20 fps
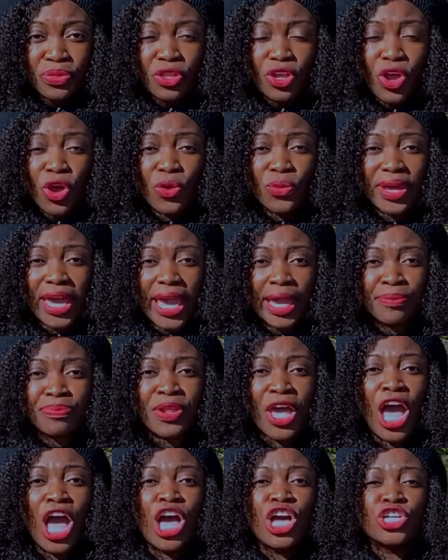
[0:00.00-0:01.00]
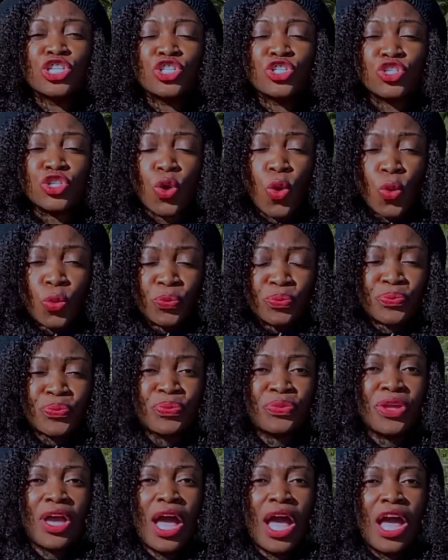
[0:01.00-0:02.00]
Okay, so
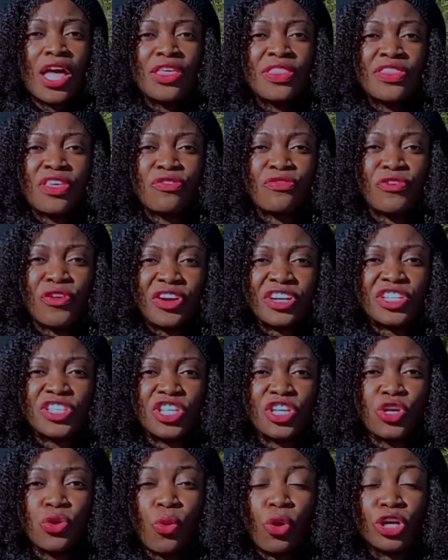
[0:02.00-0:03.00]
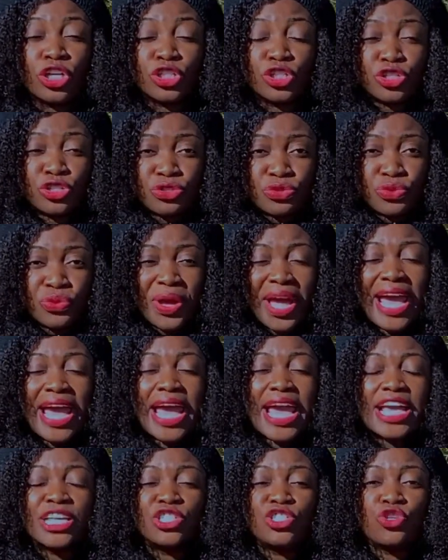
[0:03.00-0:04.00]
the first thing you want to do
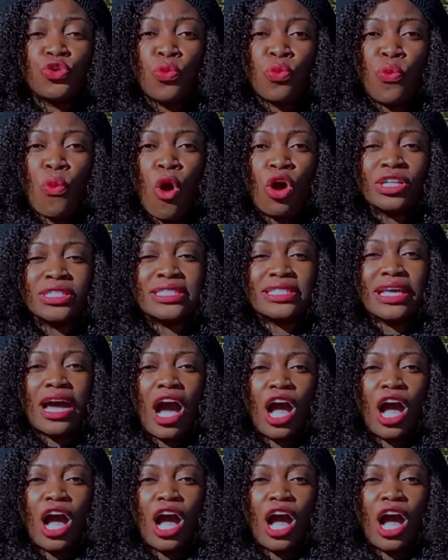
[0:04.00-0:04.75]
is you want a